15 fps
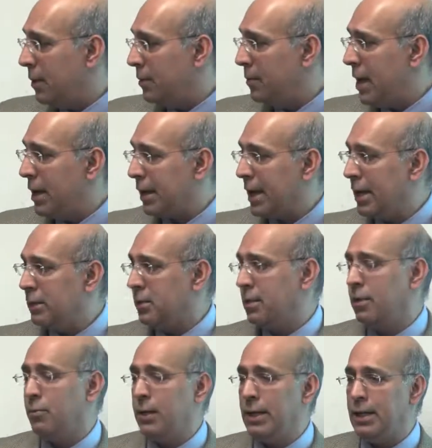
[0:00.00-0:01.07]
medication
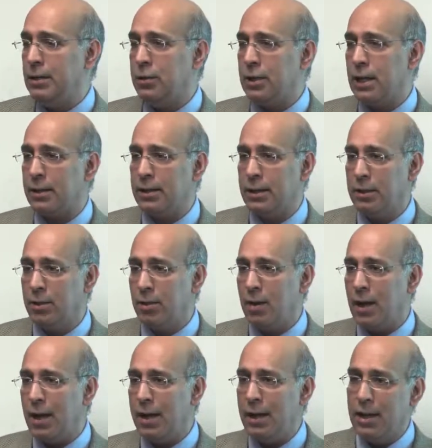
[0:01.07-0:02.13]
that we inject in your
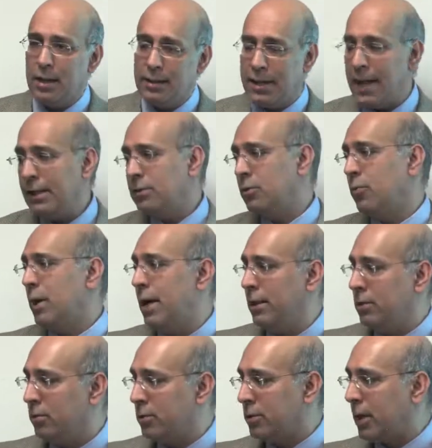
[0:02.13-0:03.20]
eye takes away those,